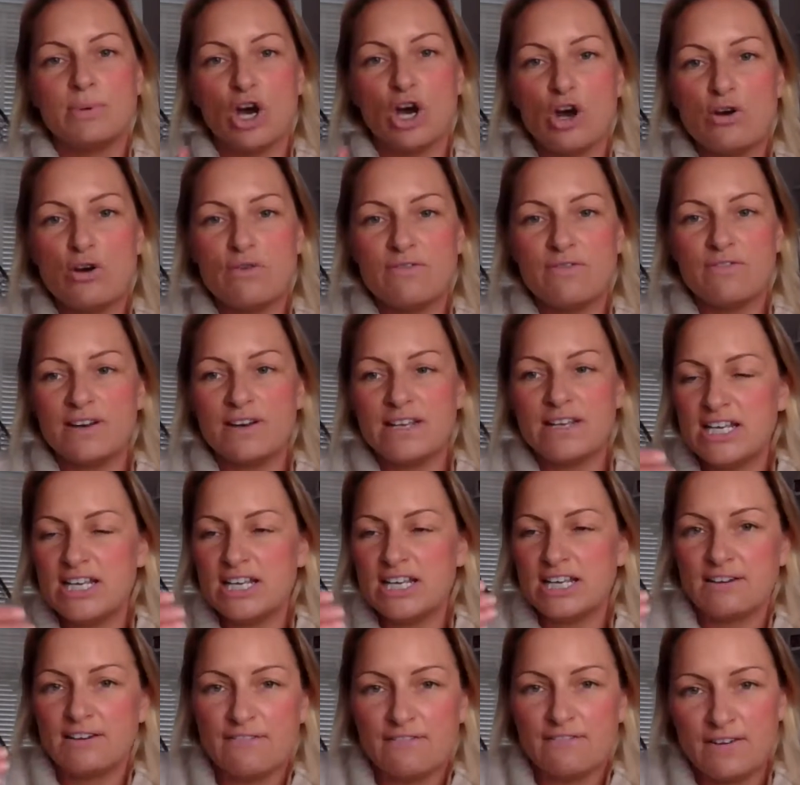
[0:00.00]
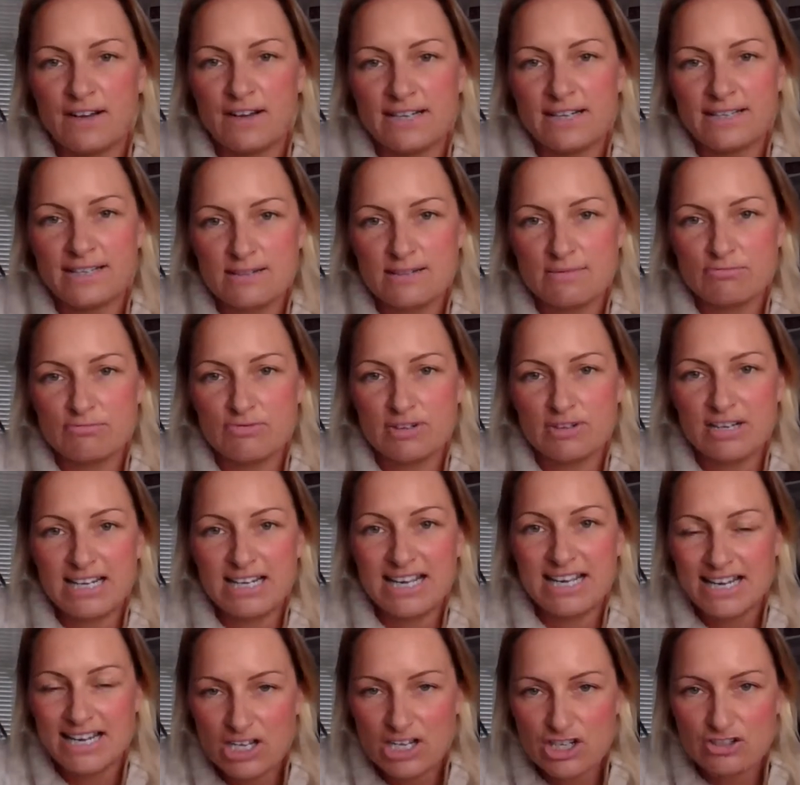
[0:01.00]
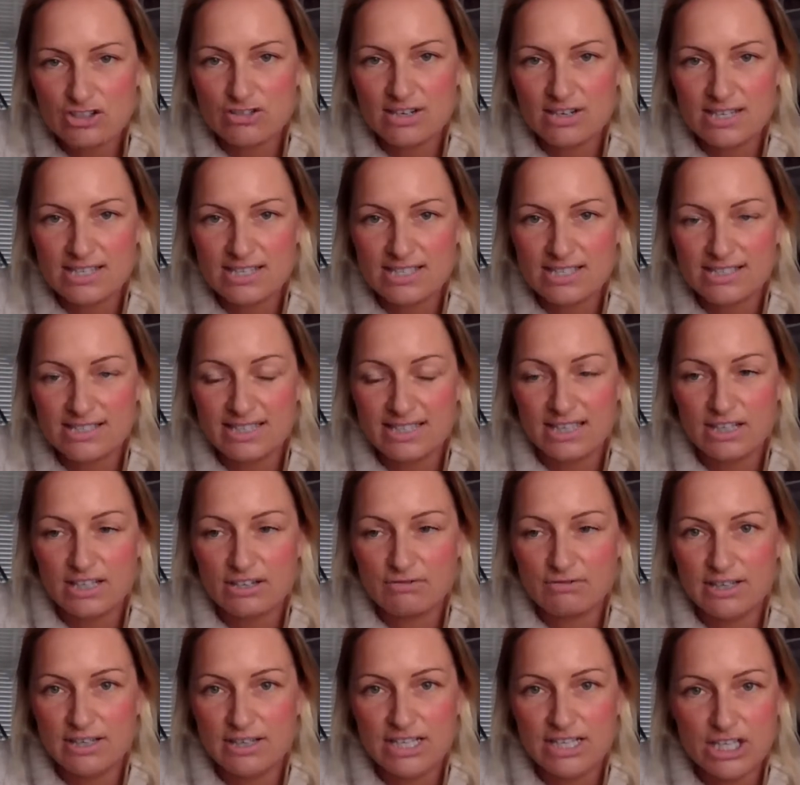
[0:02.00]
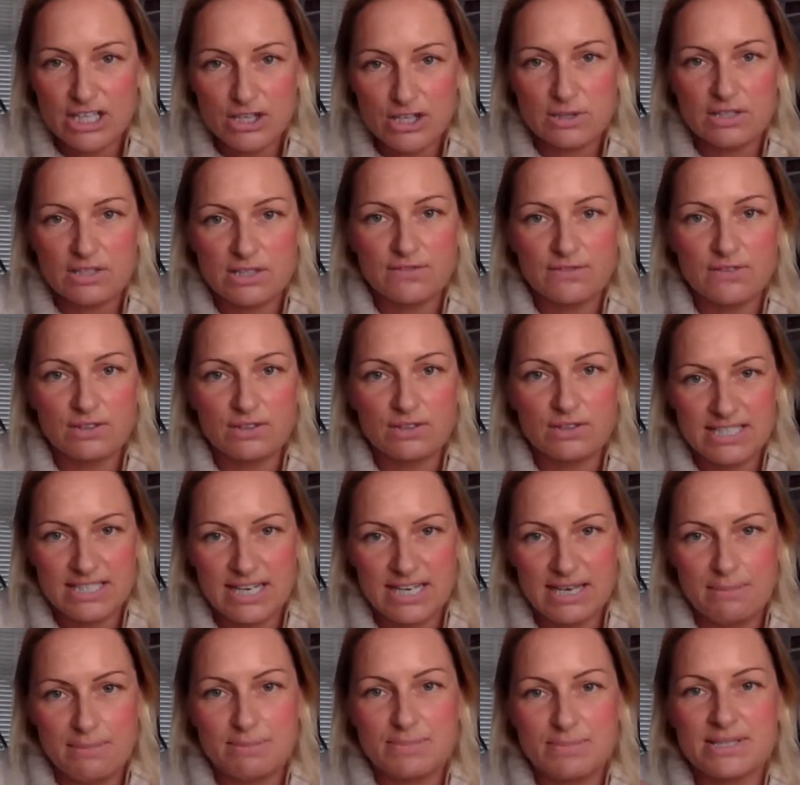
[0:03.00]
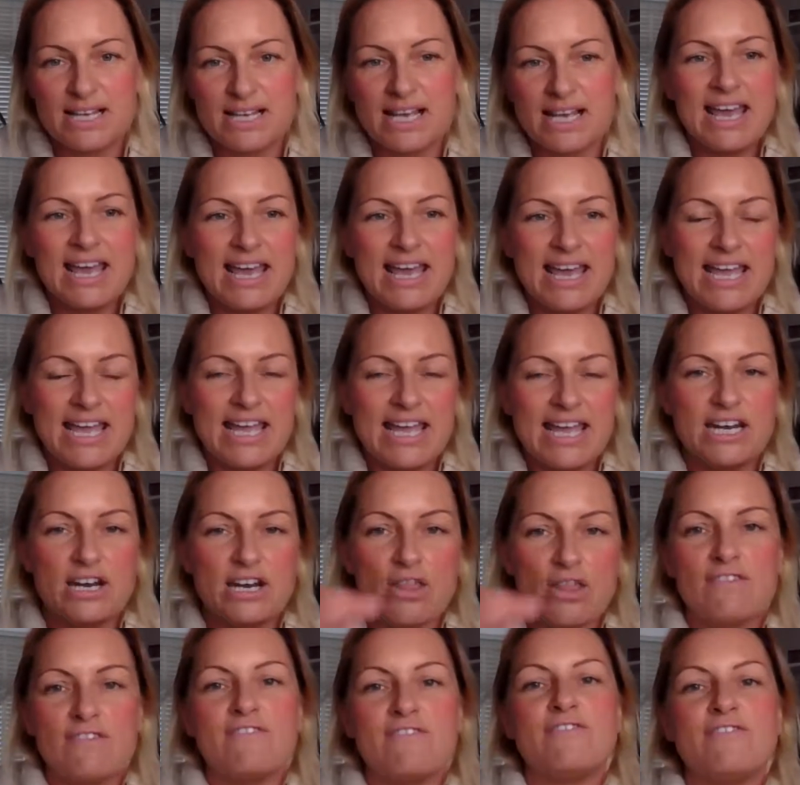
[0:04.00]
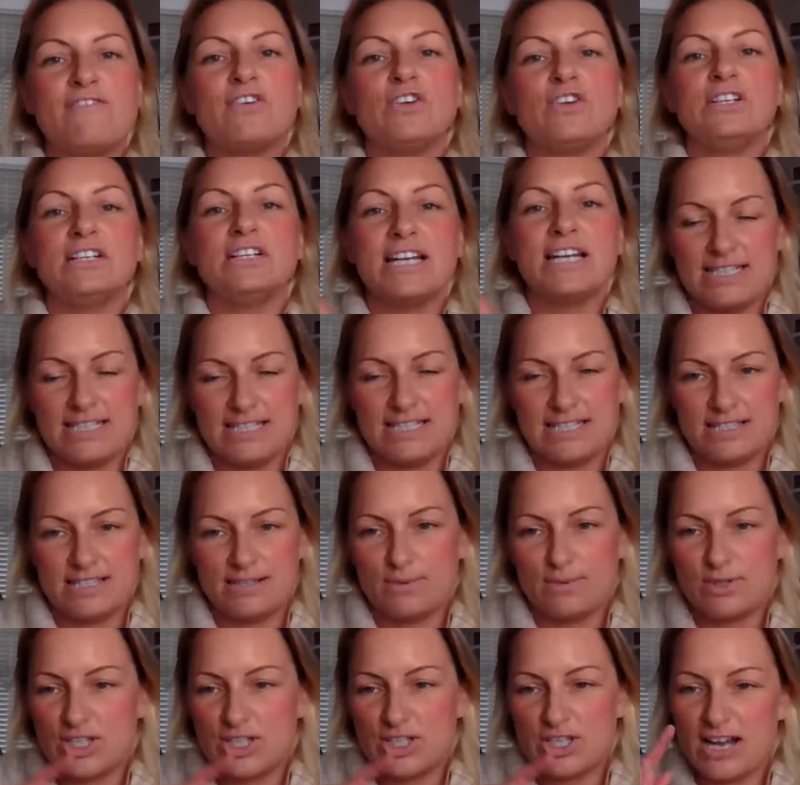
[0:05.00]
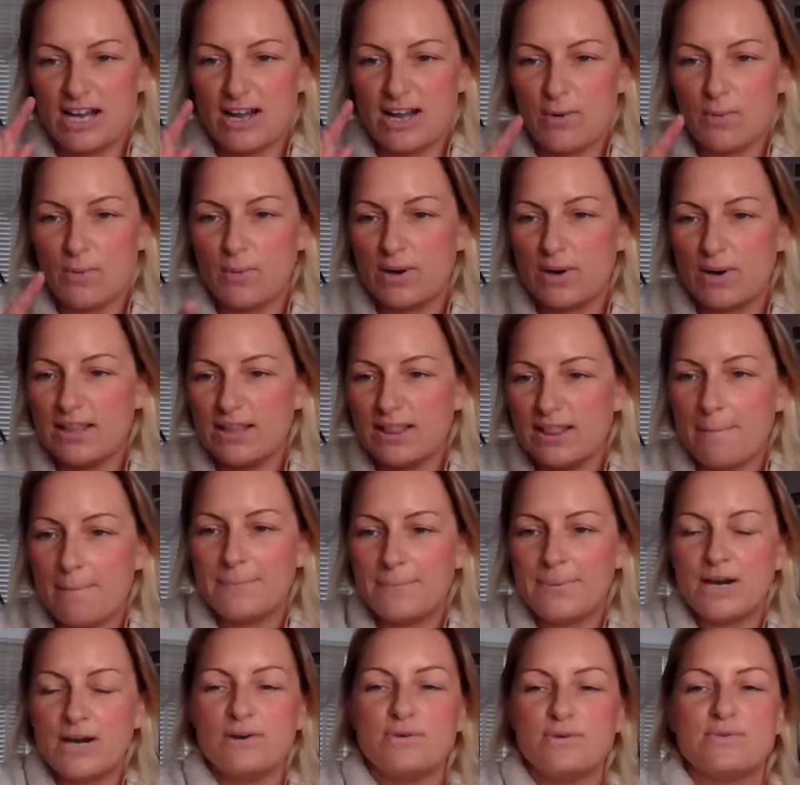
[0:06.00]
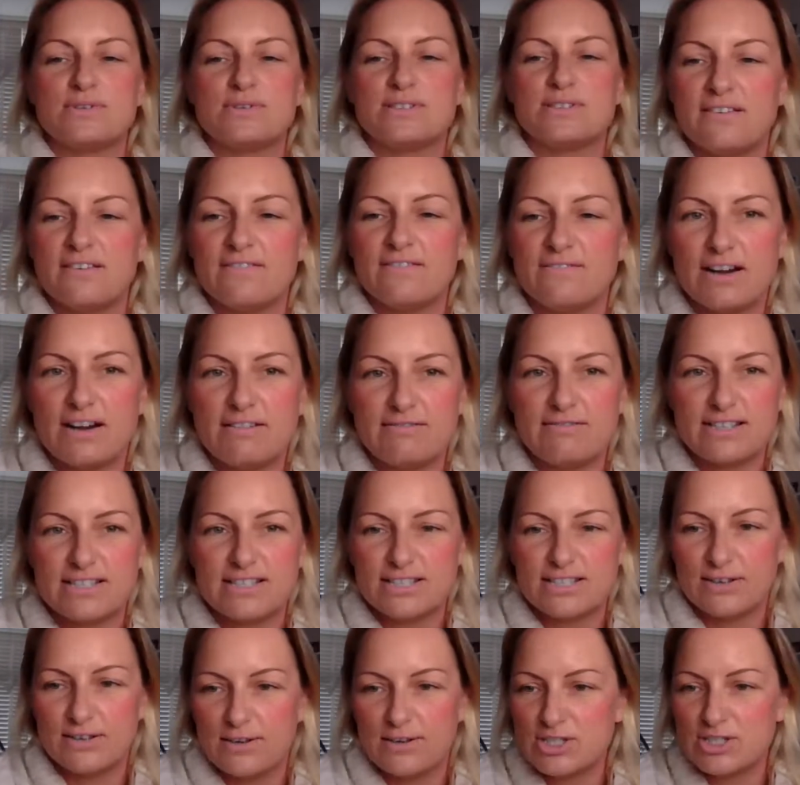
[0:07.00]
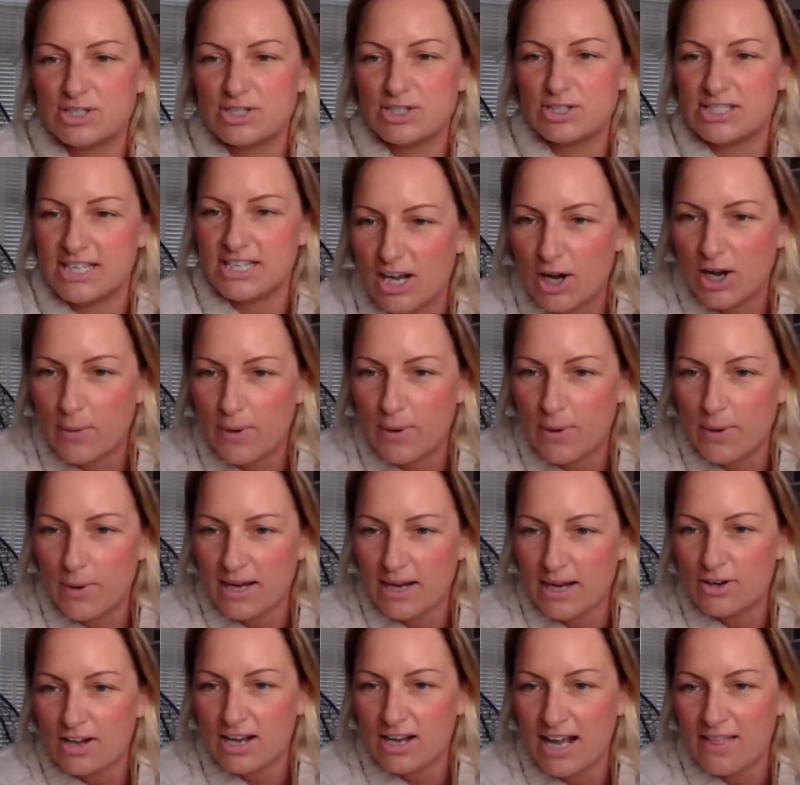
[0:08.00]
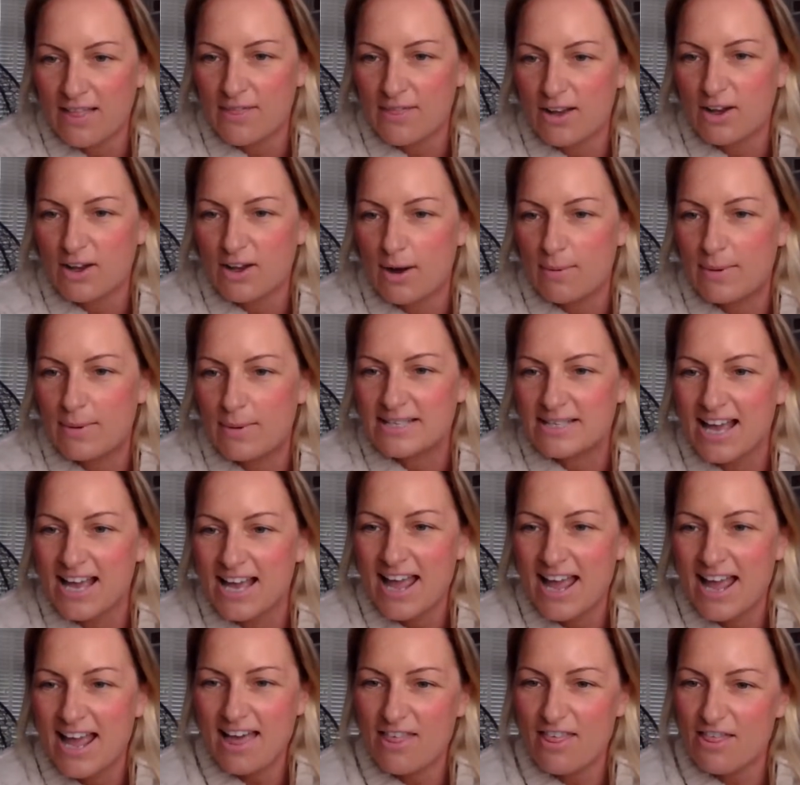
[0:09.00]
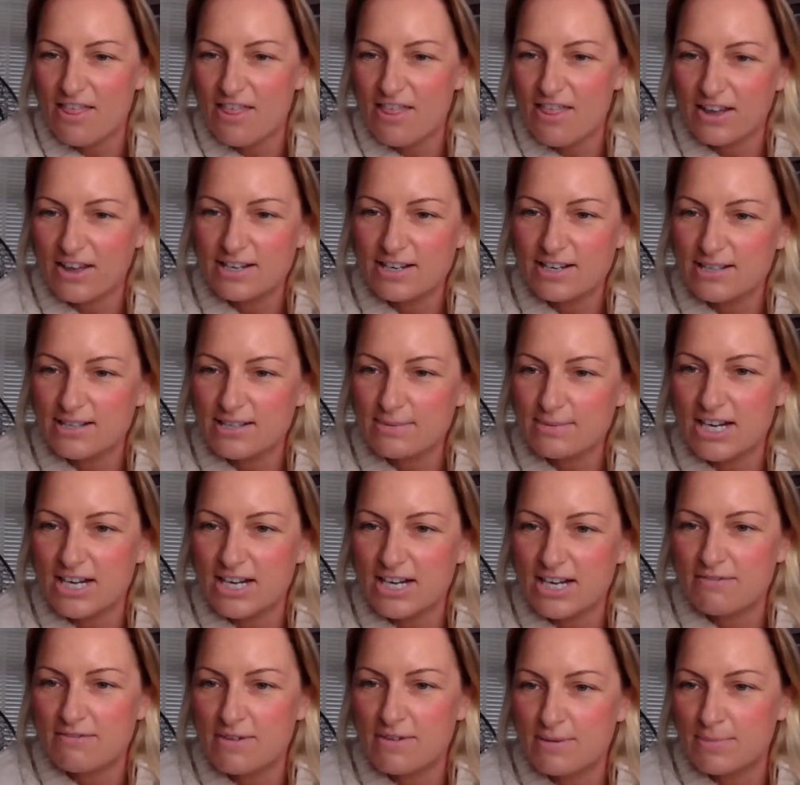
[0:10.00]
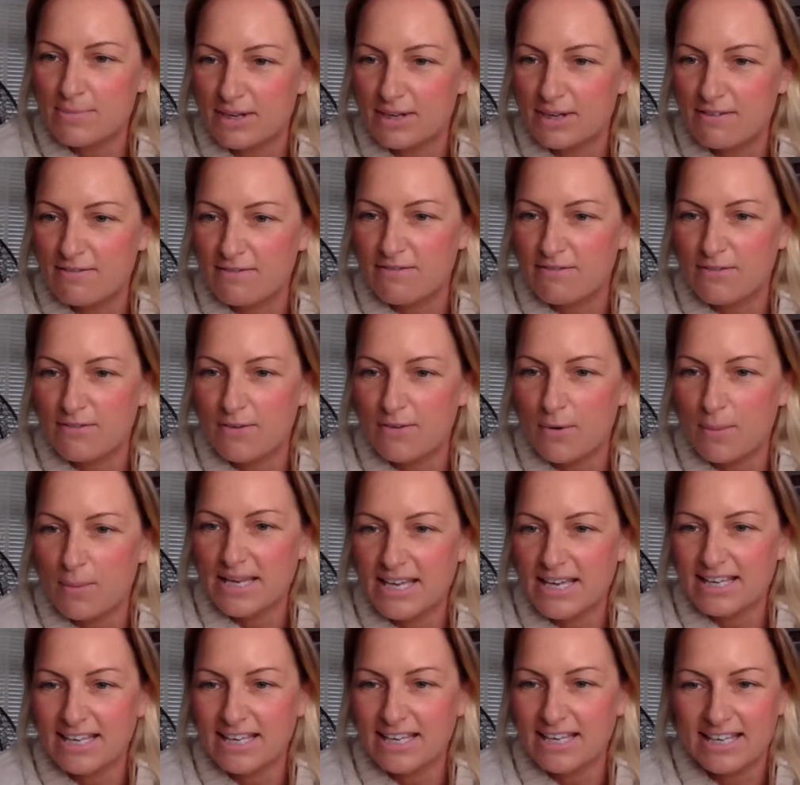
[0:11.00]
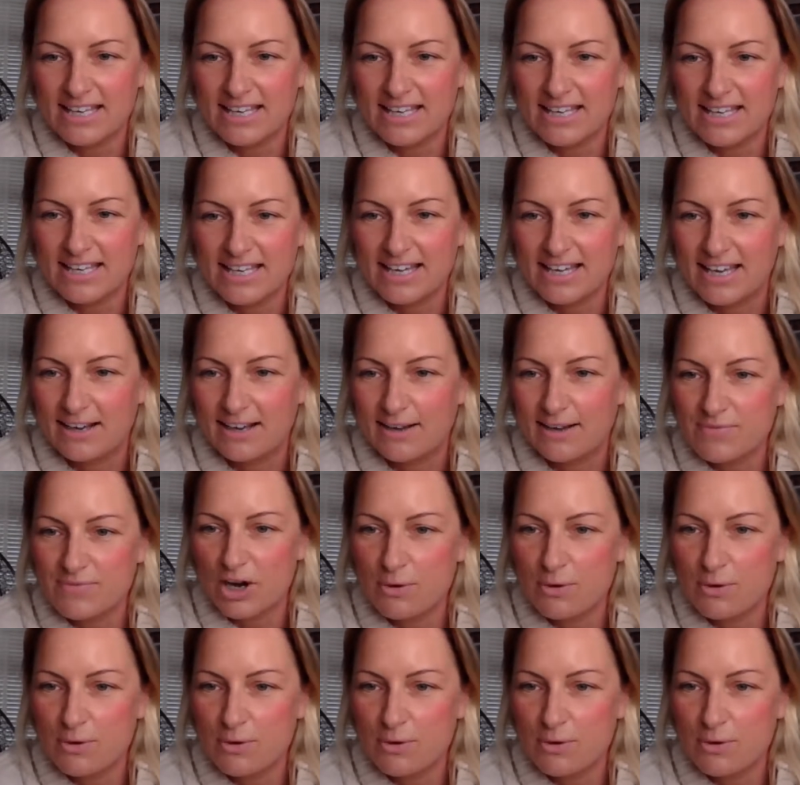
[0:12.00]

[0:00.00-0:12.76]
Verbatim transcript: But hopefully you're going to find some really interesting and really useful tips in the full list, which I will post very soon. Let me just take a quick look at comments. And thank you so much everybody for being here.